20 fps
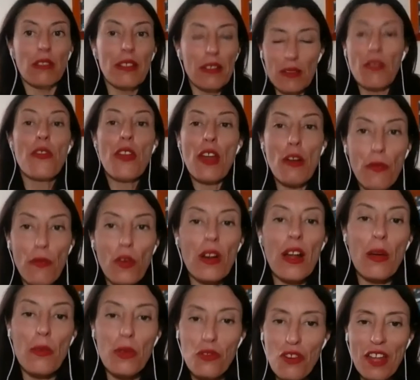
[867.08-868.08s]
Therefore, I
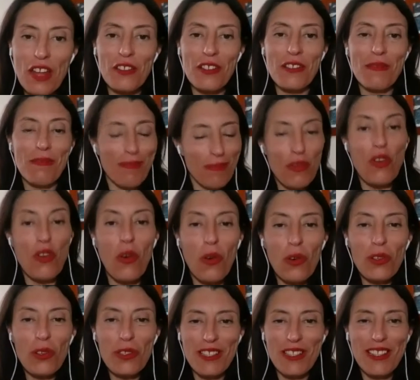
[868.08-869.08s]
would rather
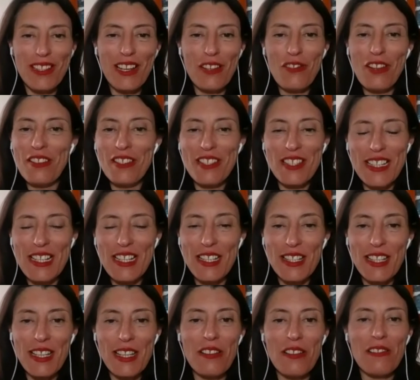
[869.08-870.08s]
not. I'd rather stay
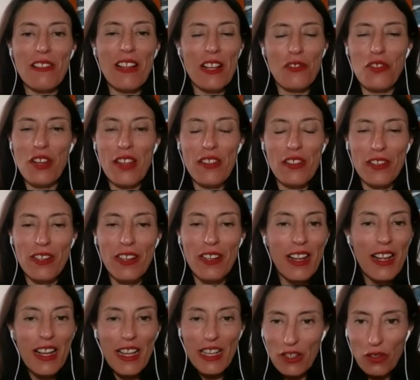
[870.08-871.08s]
single. I'd rather,
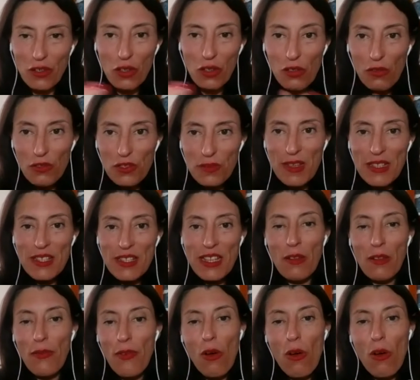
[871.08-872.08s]
close
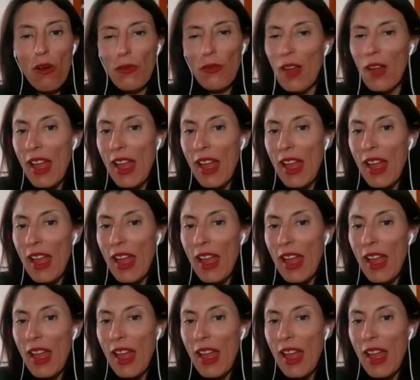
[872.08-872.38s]
myself off.